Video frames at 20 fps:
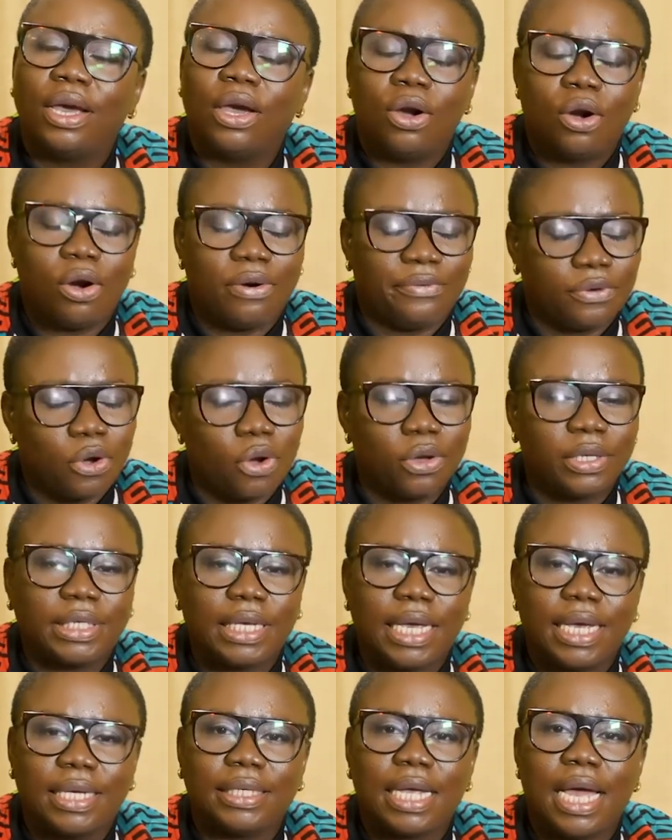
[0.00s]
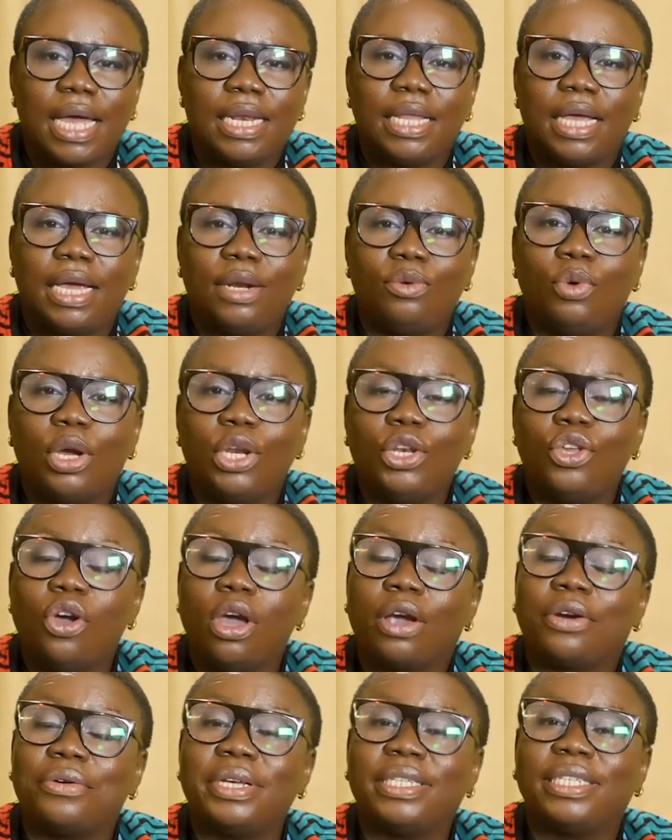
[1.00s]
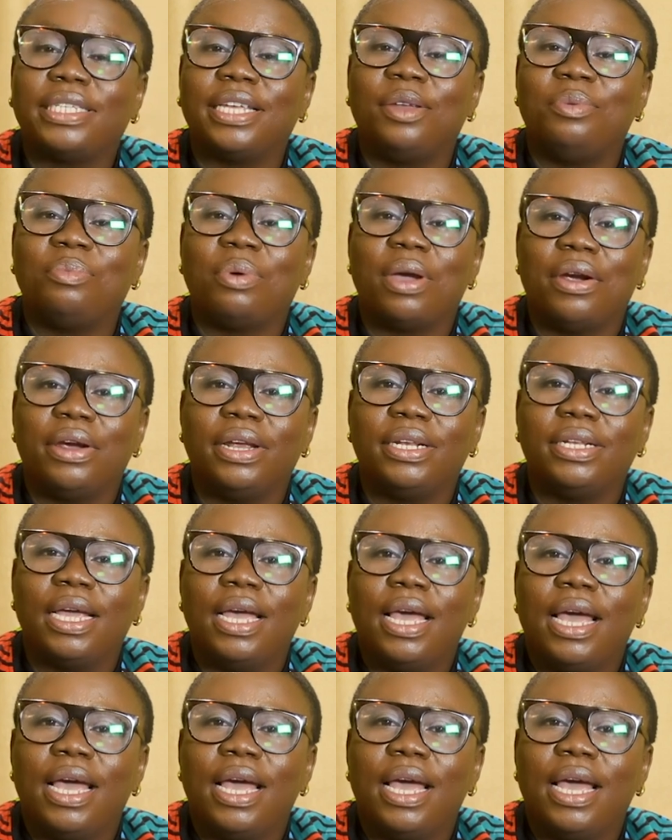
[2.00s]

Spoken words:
Of course, yes. And then when you're a Christian parent,